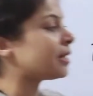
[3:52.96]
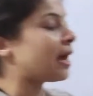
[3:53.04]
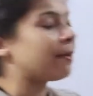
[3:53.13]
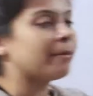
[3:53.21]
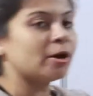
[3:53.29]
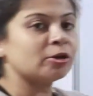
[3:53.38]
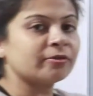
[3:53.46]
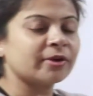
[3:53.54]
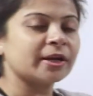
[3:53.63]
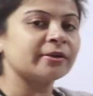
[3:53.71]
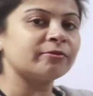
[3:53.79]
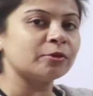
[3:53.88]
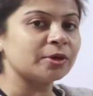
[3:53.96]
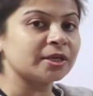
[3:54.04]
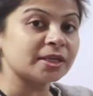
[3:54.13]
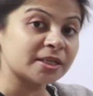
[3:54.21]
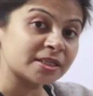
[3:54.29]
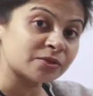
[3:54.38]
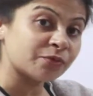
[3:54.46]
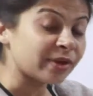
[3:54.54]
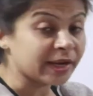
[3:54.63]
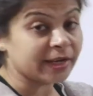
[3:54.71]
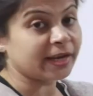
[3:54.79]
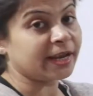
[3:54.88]
The amount of current flowing is
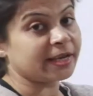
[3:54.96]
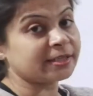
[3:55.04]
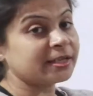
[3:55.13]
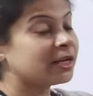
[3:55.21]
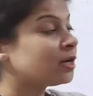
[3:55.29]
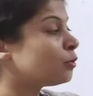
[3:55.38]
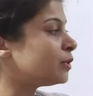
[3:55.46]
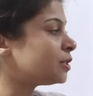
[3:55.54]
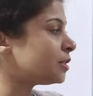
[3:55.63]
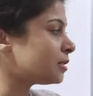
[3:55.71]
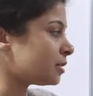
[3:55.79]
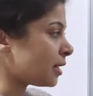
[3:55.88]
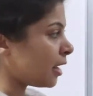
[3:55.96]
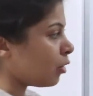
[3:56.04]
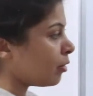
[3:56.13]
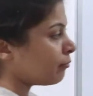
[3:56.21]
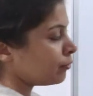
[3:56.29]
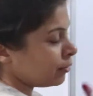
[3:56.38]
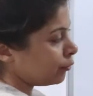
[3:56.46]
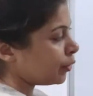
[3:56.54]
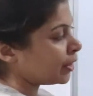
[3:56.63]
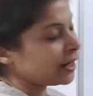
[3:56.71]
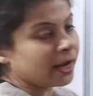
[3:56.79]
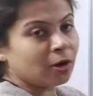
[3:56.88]
very less, which is
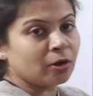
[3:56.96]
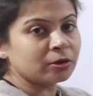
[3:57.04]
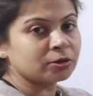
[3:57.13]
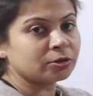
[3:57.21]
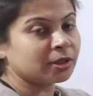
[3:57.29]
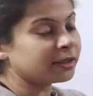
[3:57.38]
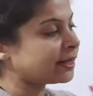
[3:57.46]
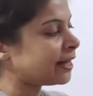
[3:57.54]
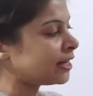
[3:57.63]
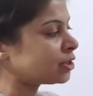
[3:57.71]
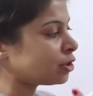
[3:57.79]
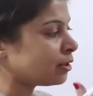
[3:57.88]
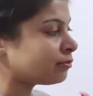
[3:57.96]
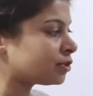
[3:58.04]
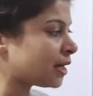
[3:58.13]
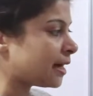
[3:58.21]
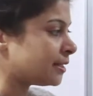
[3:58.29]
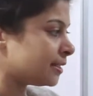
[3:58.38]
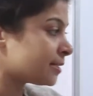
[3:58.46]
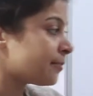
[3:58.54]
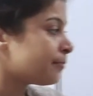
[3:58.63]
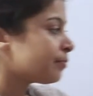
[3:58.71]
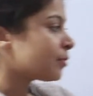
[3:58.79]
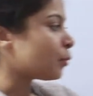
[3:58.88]
flowing along in the direction of charges,
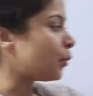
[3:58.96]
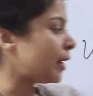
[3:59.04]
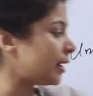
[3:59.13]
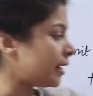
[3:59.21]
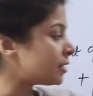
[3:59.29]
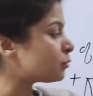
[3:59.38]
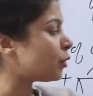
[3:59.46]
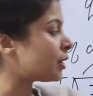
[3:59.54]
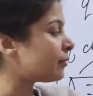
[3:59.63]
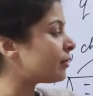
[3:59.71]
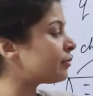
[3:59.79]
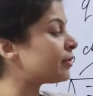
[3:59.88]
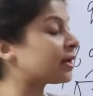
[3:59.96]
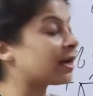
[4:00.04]
whereas whatever we